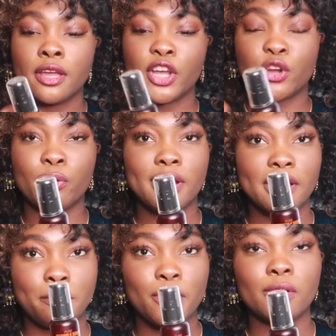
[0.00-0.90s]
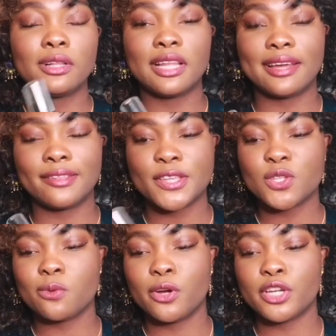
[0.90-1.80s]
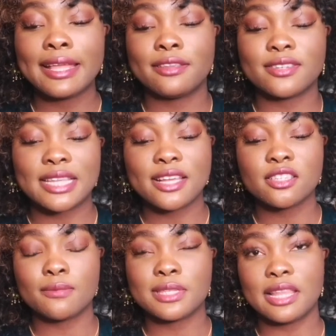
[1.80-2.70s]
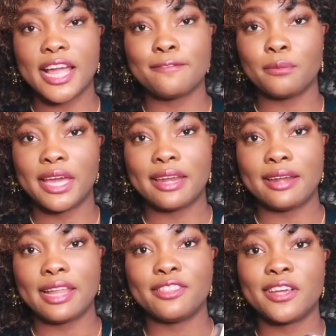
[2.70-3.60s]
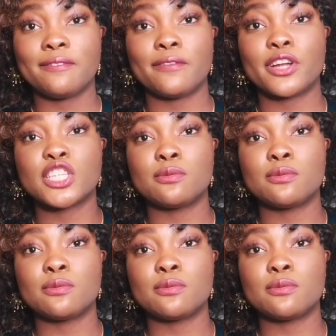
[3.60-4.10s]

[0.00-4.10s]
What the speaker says: acrylic bottle like this one, because that stops light from getting in, therefore